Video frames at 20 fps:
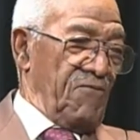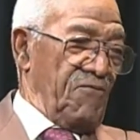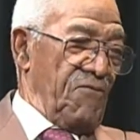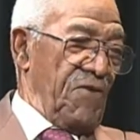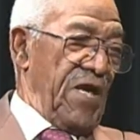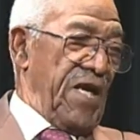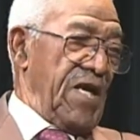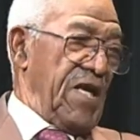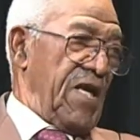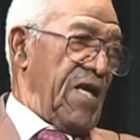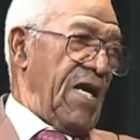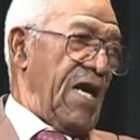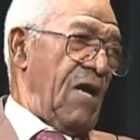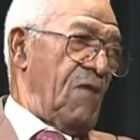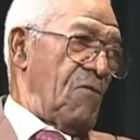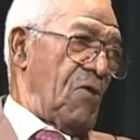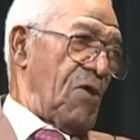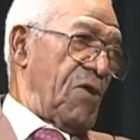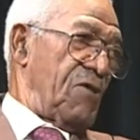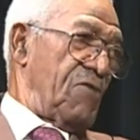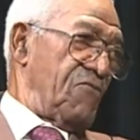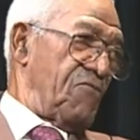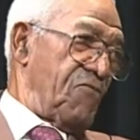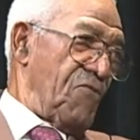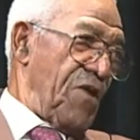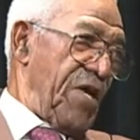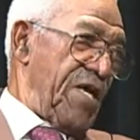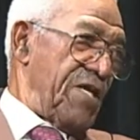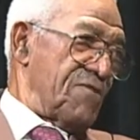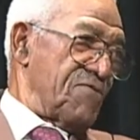Fred and I were good
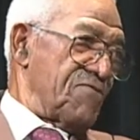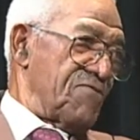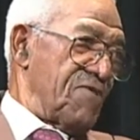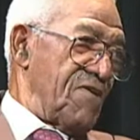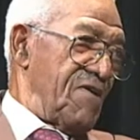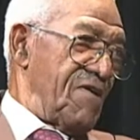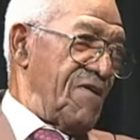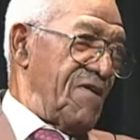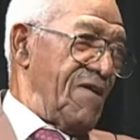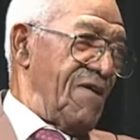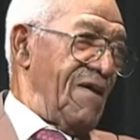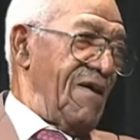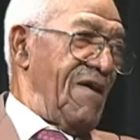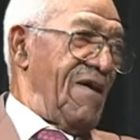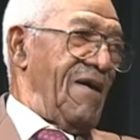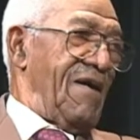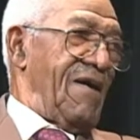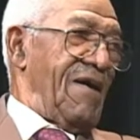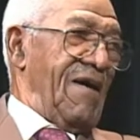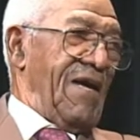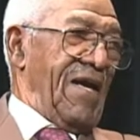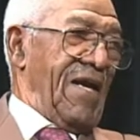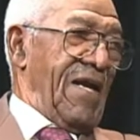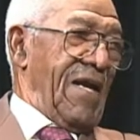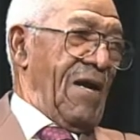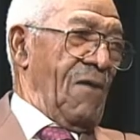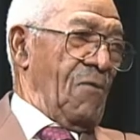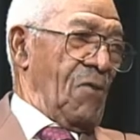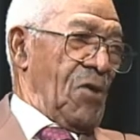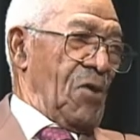friends, and
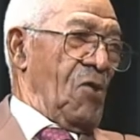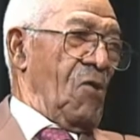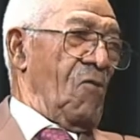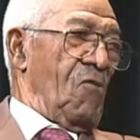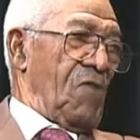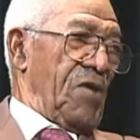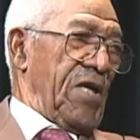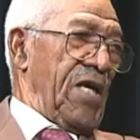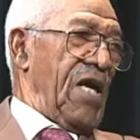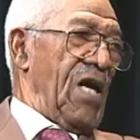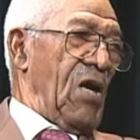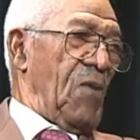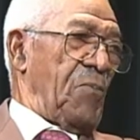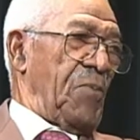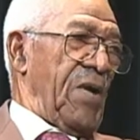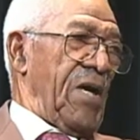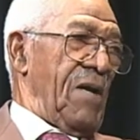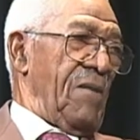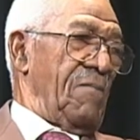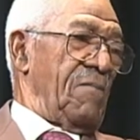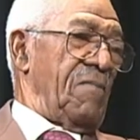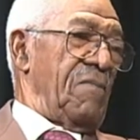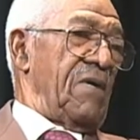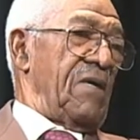I would go over to help him